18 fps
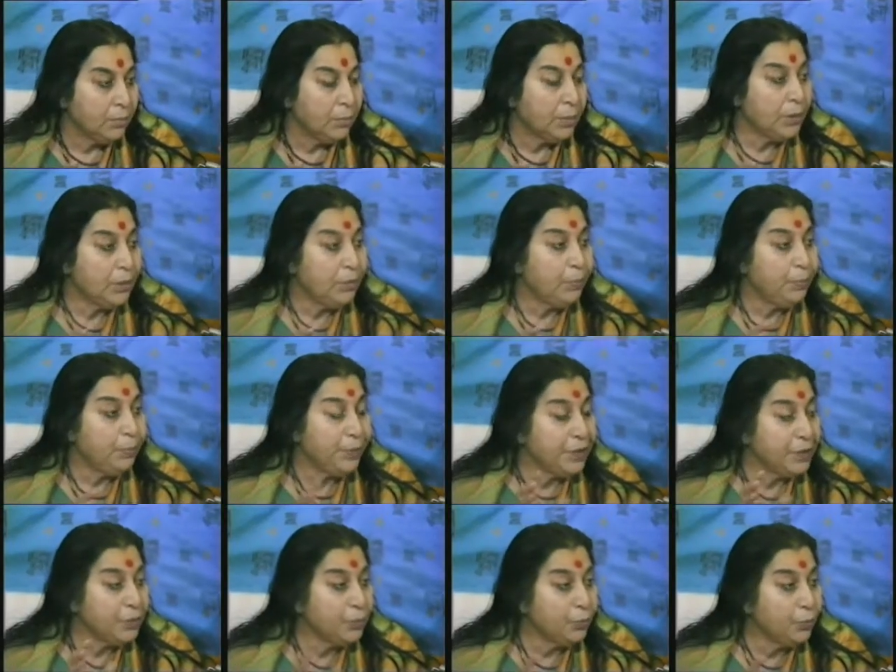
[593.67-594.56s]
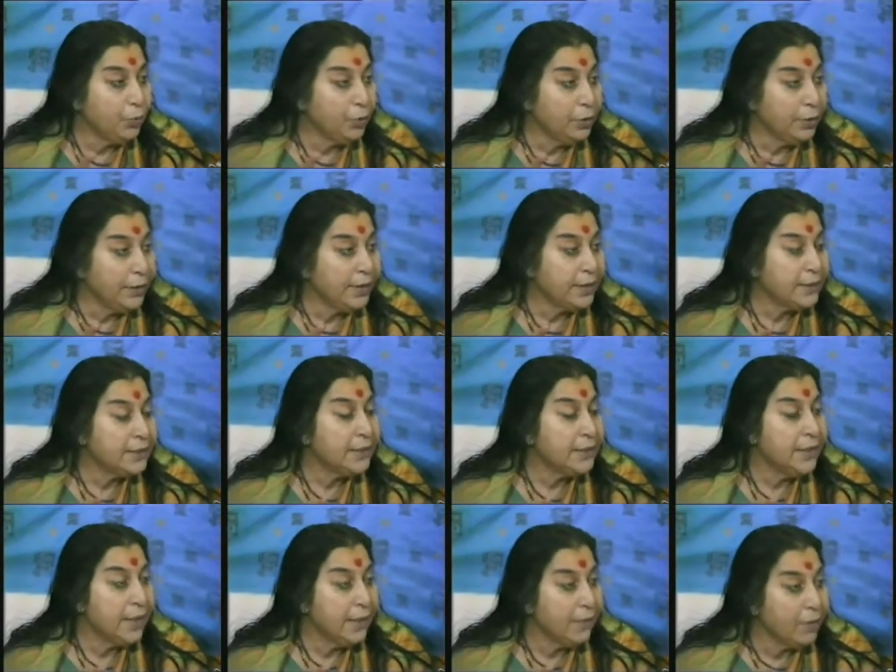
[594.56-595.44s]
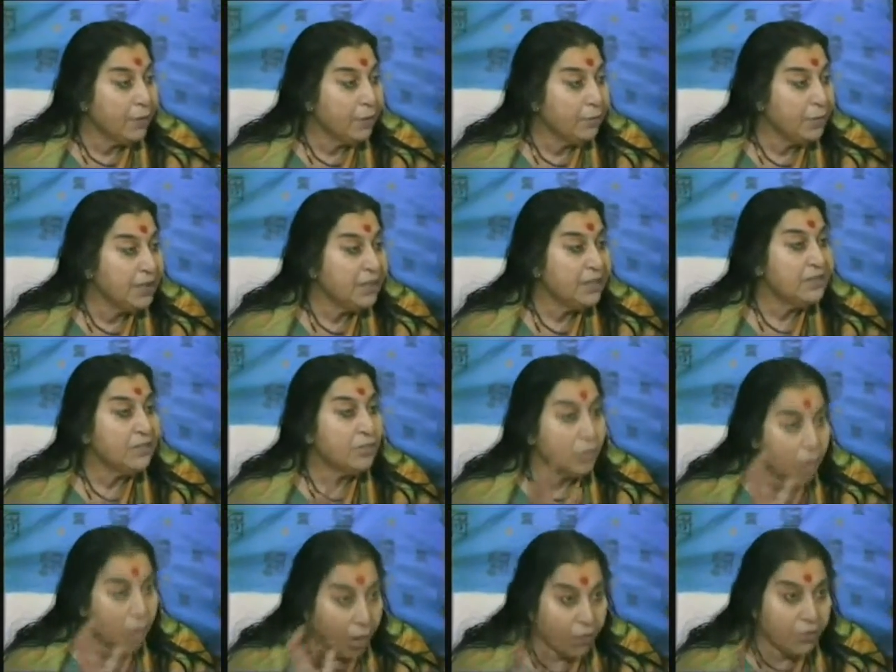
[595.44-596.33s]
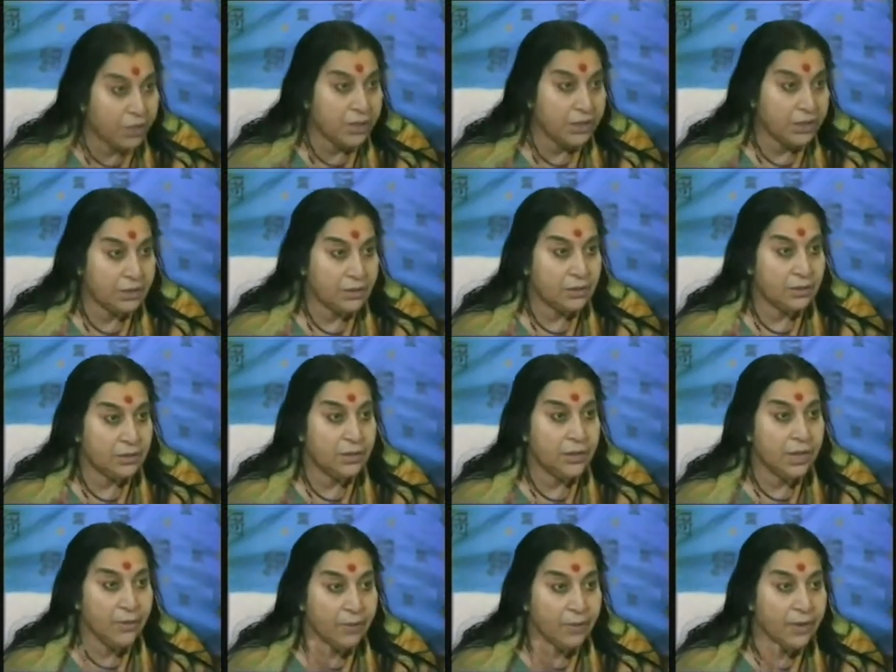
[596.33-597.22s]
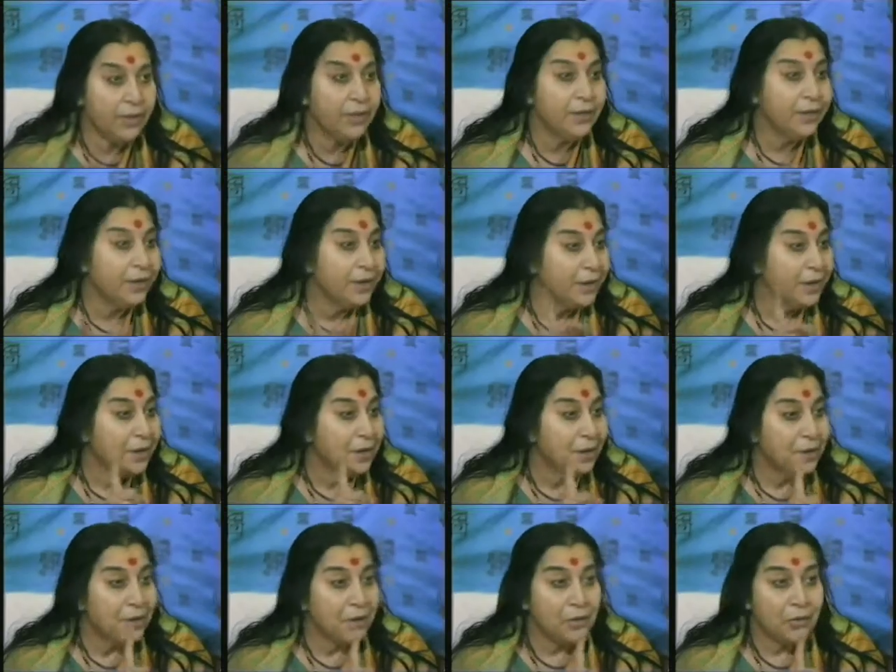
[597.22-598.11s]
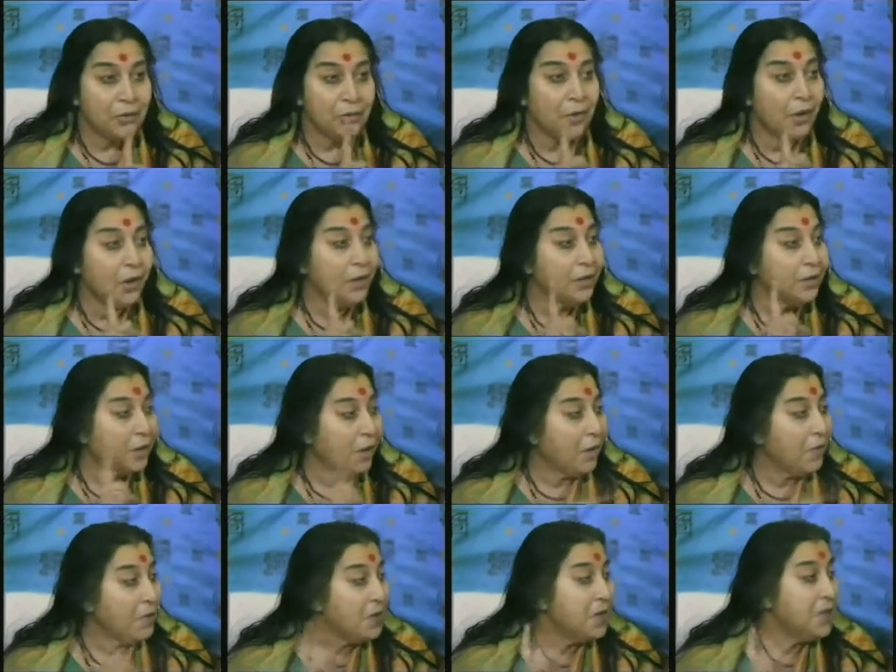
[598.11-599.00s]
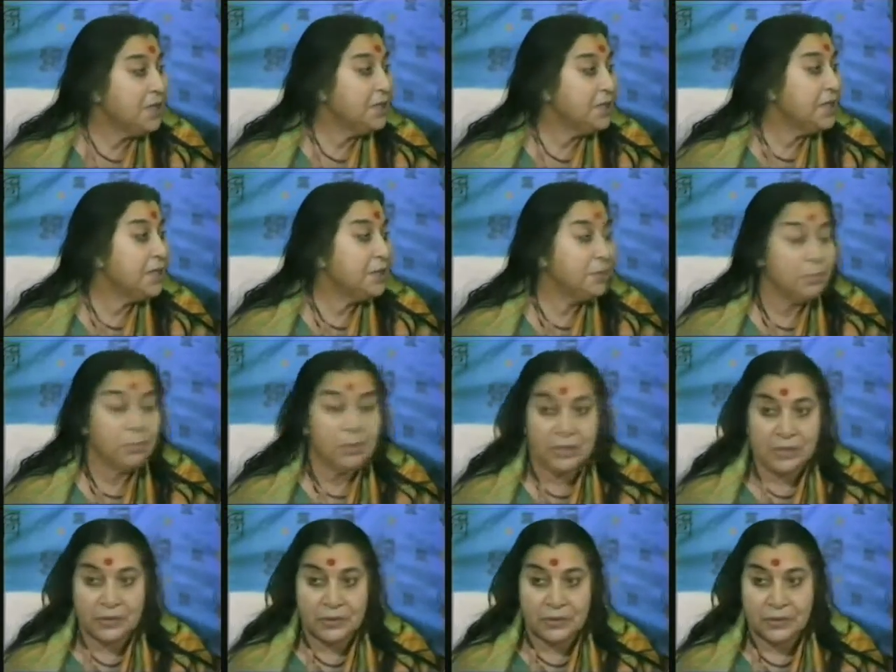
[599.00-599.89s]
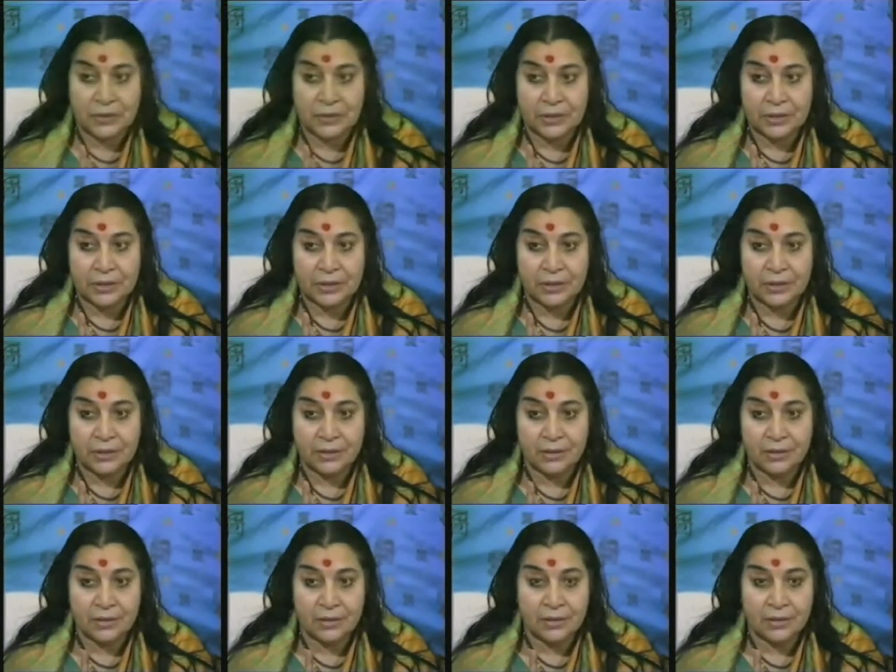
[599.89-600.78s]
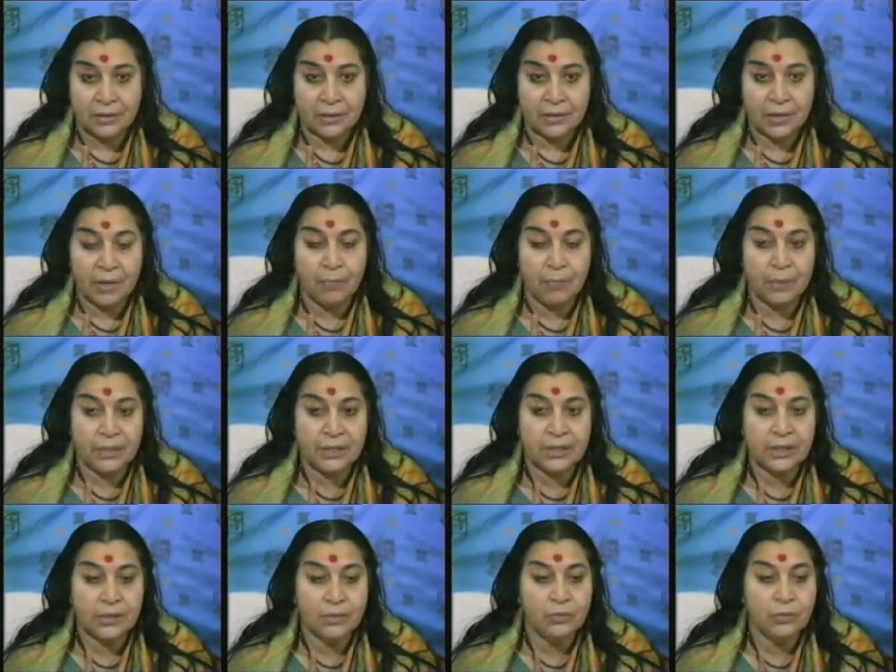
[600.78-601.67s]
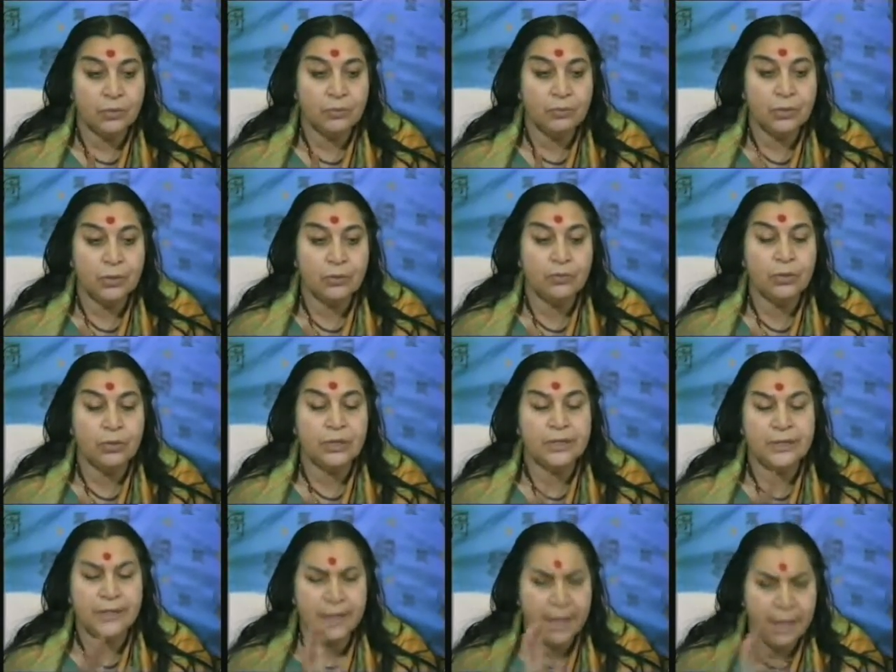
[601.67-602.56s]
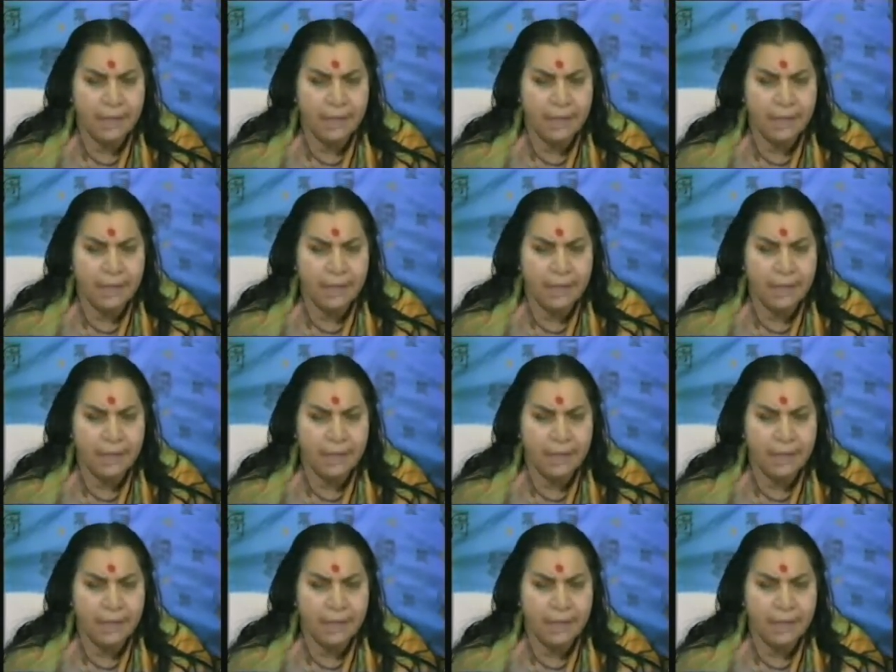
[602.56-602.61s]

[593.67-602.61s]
But peacefulness never means cowardice. Never call cowardice as peace. A person who is peaceful is